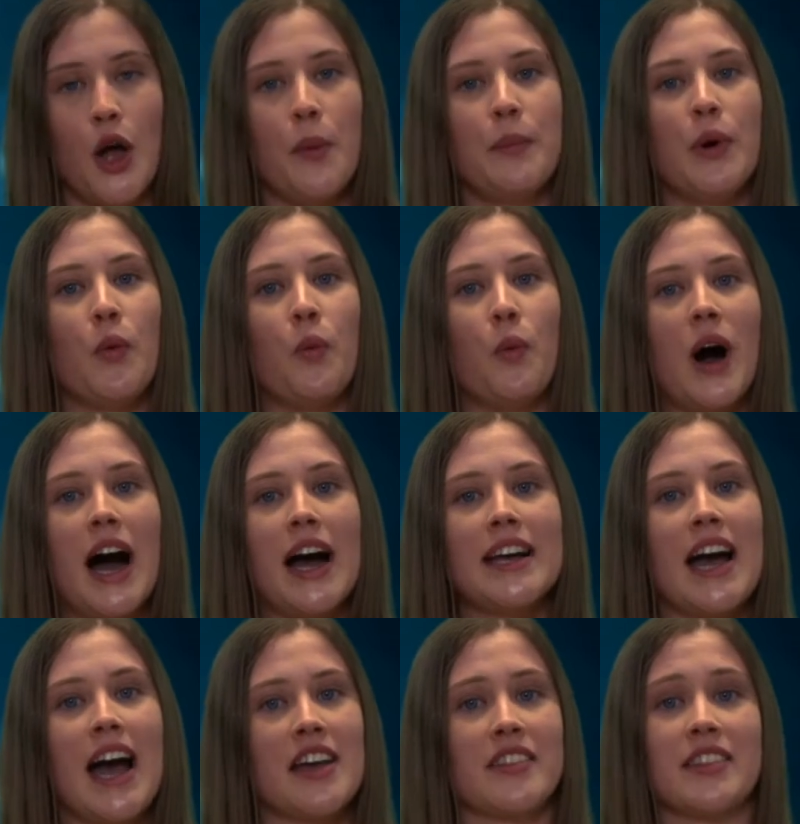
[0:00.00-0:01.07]
But why are
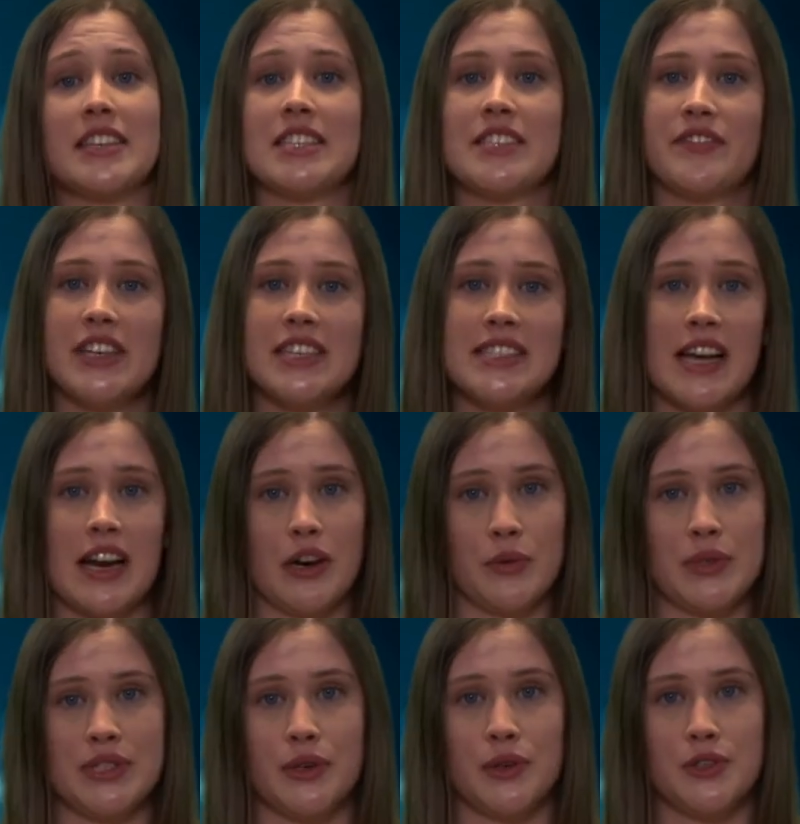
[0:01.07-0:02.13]
athletes fixated with
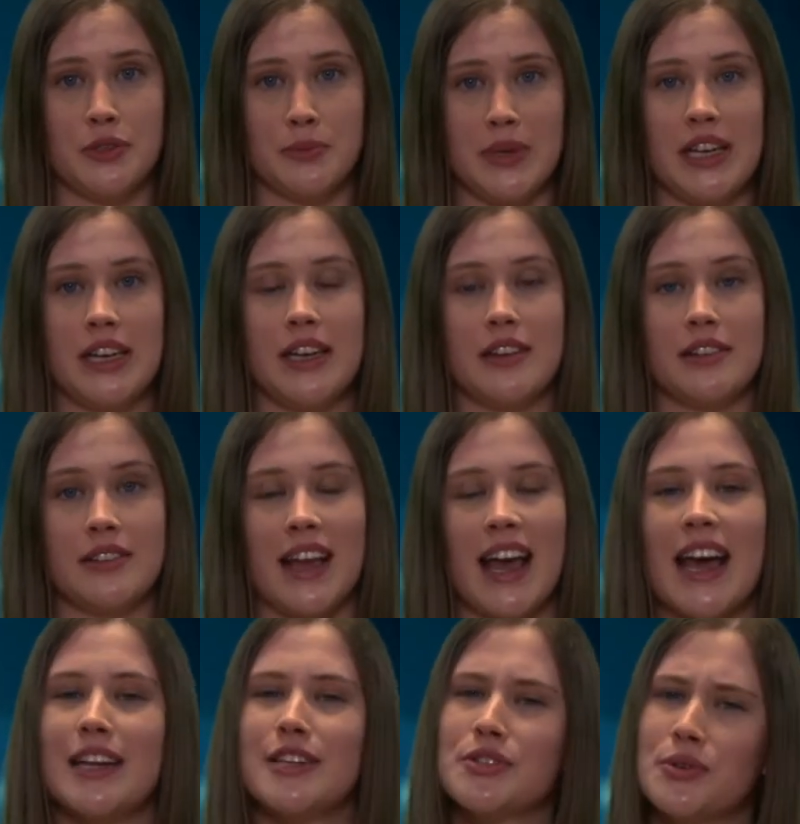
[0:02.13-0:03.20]
social media?
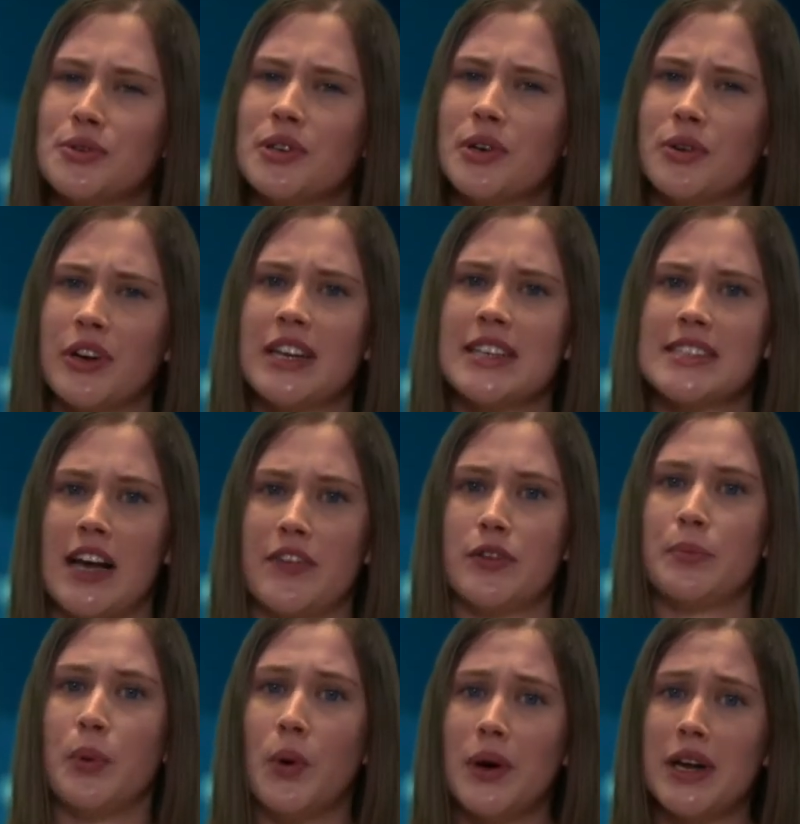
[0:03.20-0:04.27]
And do the critics have a
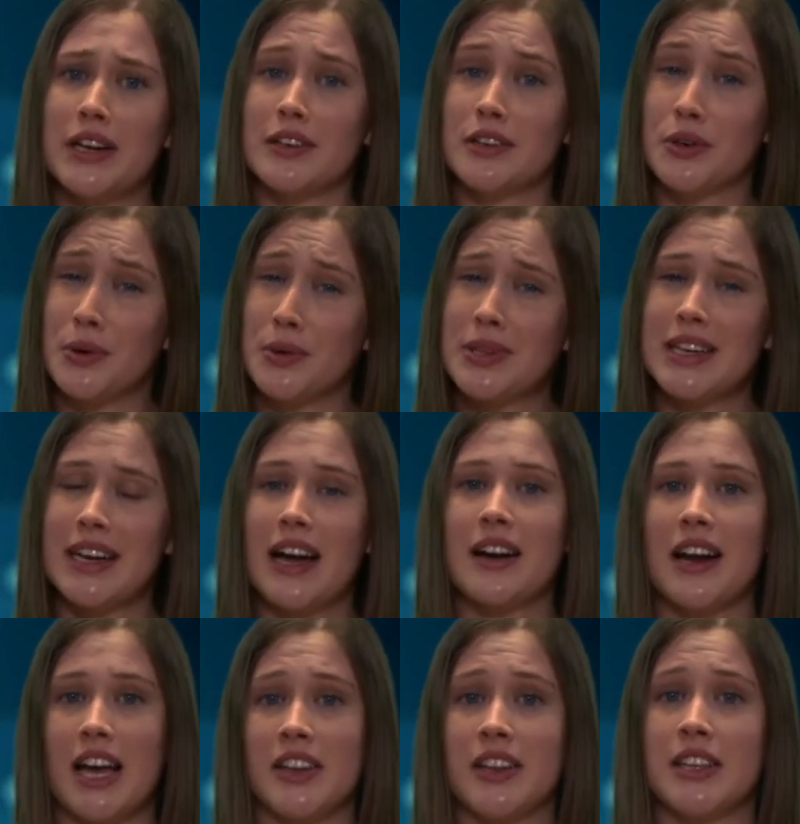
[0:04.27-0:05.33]
point in calling out
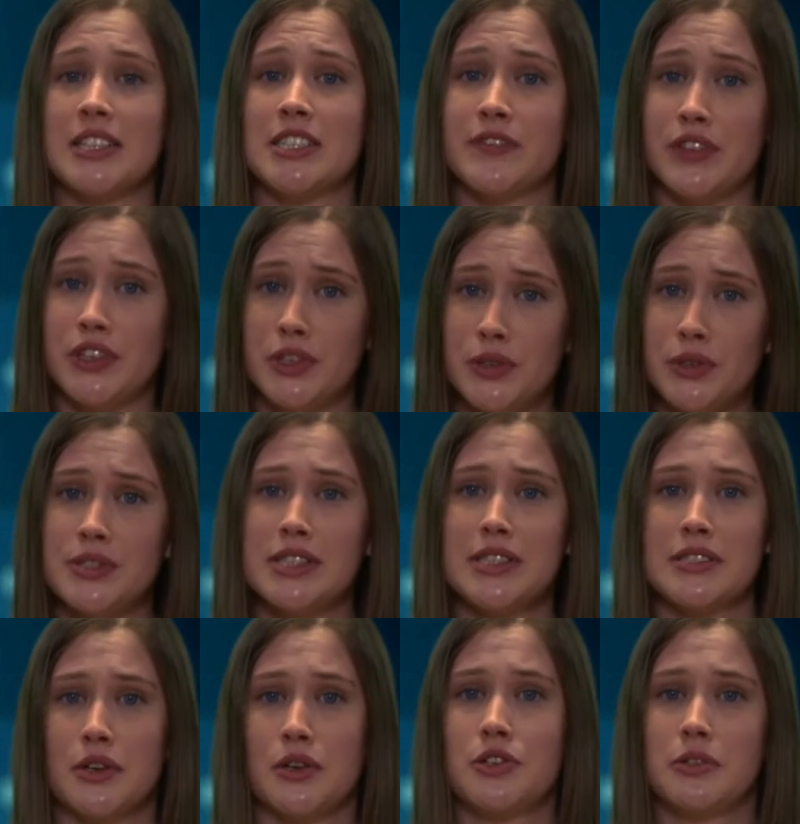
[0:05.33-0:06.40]
athletes for using
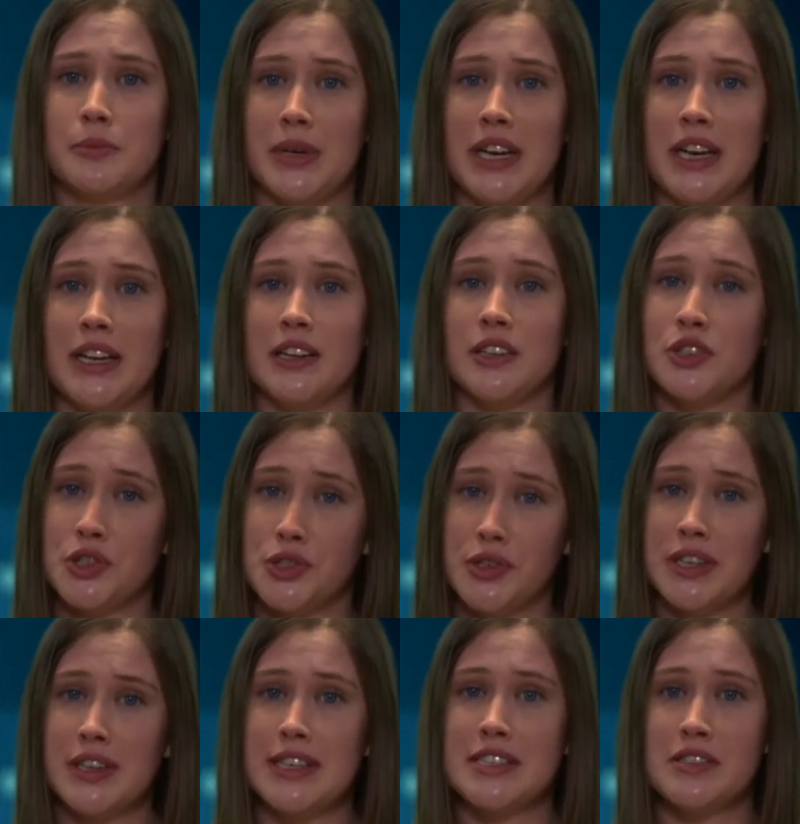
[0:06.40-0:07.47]
social media
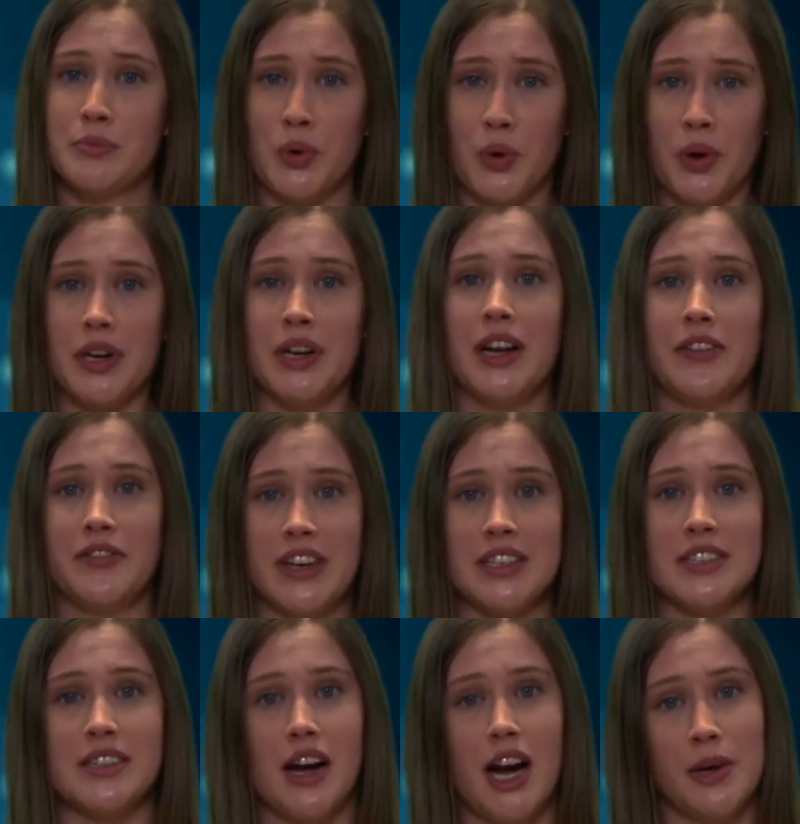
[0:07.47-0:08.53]
during these important event
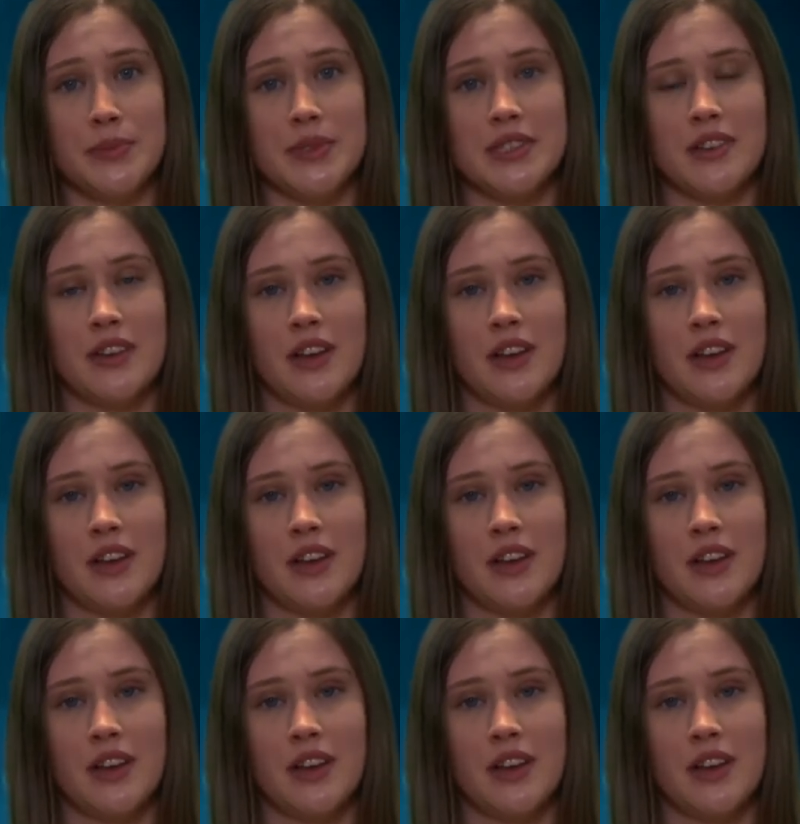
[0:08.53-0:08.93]
times?